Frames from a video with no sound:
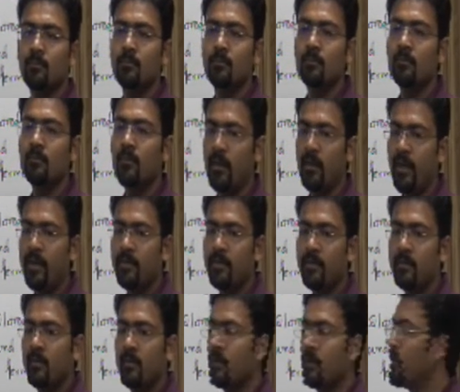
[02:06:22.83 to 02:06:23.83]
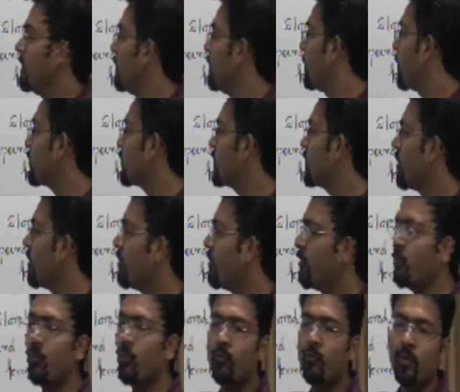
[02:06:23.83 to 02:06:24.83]
A, because liquid will move
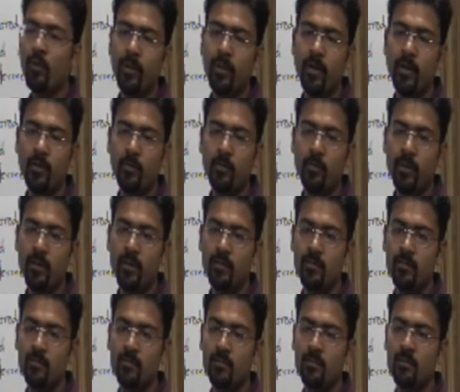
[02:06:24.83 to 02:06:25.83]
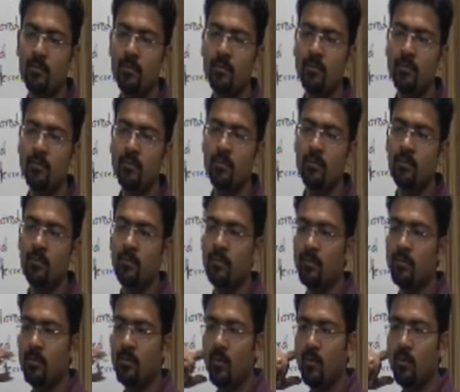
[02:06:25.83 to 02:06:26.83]
from here to here. No?